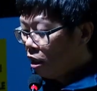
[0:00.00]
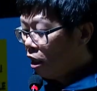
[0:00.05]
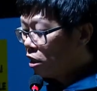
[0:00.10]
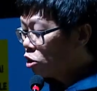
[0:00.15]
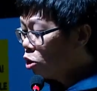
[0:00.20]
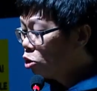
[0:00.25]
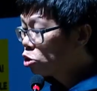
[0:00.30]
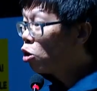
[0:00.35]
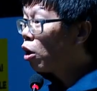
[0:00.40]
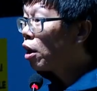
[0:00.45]

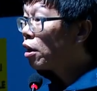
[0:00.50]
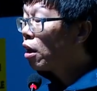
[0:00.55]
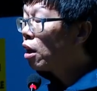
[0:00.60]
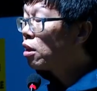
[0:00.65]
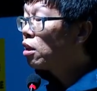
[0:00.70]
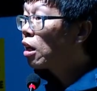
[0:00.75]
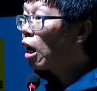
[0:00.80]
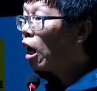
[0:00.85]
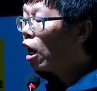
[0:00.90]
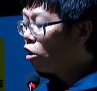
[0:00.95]
there's also
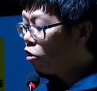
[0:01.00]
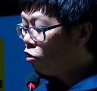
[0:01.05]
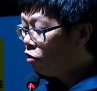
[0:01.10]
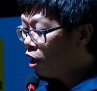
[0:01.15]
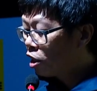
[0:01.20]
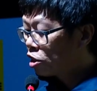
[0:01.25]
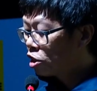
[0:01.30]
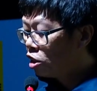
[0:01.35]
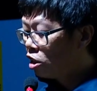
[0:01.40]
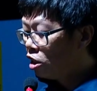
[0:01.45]
another kind of
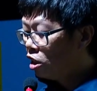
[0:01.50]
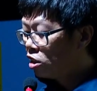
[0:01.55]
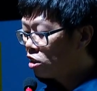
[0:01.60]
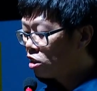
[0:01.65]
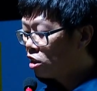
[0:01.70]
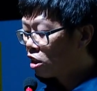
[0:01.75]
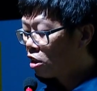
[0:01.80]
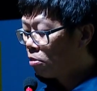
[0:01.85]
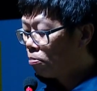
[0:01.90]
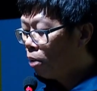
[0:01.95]

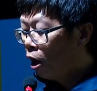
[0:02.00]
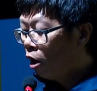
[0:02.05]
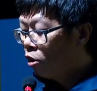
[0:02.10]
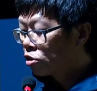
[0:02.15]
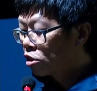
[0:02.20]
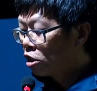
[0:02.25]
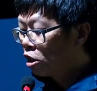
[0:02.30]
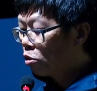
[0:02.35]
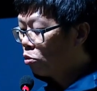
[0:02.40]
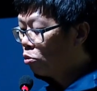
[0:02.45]
nationalistic
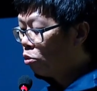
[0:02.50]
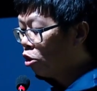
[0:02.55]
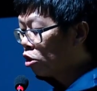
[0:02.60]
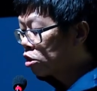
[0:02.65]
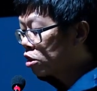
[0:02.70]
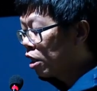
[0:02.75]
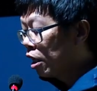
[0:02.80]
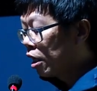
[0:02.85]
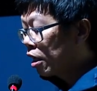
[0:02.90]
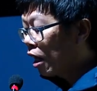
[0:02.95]
impulse. It
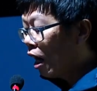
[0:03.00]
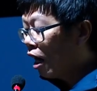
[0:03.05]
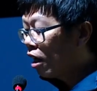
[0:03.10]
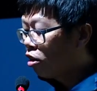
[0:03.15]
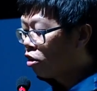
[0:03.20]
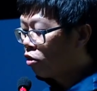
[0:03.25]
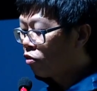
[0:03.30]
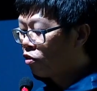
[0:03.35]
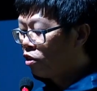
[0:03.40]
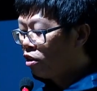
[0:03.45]
was a
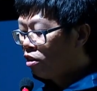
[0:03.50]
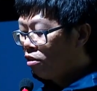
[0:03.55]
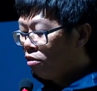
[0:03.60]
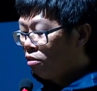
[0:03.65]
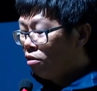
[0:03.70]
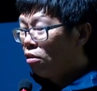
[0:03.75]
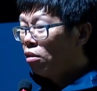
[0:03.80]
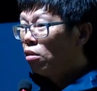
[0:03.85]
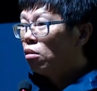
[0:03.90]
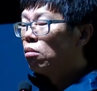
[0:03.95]
kind of
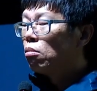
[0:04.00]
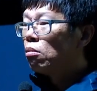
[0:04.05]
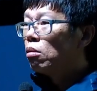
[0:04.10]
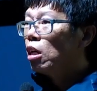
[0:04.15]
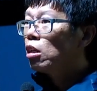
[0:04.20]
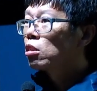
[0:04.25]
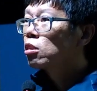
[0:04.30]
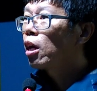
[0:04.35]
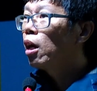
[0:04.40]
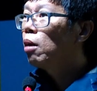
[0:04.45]

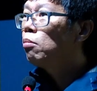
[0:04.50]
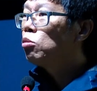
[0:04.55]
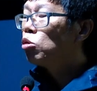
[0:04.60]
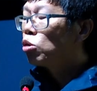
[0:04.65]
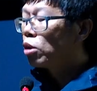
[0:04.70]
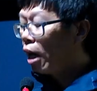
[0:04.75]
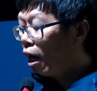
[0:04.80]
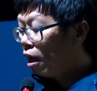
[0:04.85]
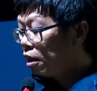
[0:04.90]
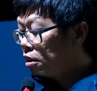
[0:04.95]
attempt
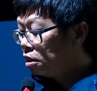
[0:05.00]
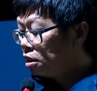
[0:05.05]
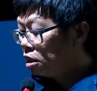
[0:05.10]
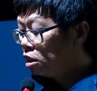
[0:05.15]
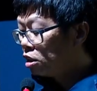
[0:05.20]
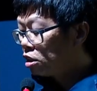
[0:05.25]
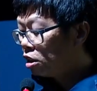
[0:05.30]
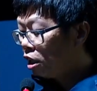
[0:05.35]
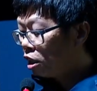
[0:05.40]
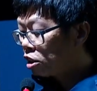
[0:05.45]
to garner
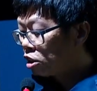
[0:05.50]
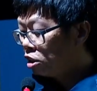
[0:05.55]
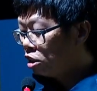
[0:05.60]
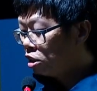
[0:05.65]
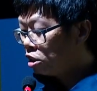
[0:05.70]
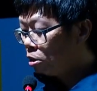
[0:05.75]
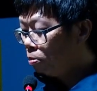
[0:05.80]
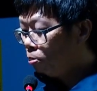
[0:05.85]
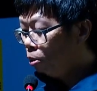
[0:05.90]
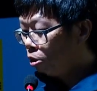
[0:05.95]

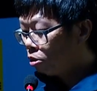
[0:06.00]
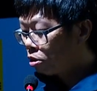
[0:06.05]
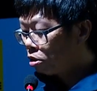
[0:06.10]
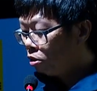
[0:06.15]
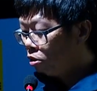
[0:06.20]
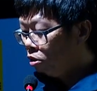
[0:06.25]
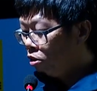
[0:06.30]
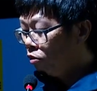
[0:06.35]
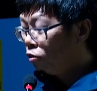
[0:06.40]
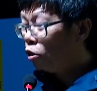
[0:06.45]
international
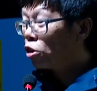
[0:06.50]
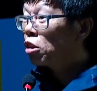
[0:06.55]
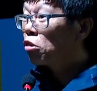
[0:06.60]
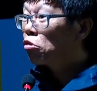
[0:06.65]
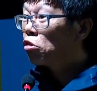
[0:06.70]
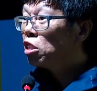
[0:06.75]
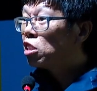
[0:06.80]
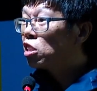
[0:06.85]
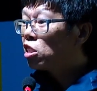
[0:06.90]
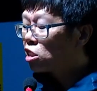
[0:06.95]
support for
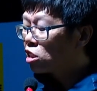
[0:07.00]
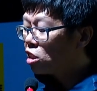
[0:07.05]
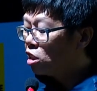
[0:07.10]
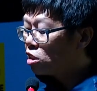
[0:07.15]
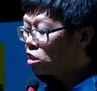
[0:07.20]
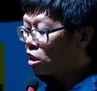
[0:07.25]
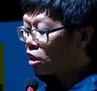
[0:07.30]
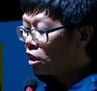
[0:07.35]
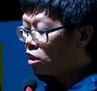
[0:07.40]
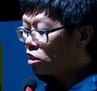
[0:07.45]
the
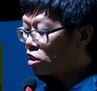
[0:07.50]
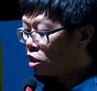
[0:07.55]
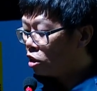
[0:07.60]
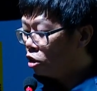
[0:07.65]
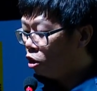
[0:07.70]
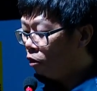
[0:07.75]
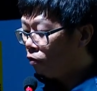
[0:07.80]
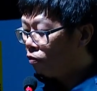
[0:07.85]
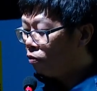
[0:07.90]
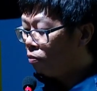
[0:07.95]
resistance against the
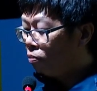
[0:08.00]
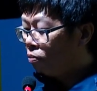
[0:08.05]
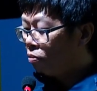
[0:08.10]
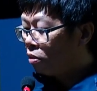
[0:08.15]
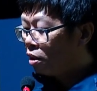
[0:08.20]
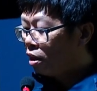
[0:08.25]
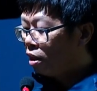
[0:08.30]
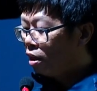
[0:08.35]
North.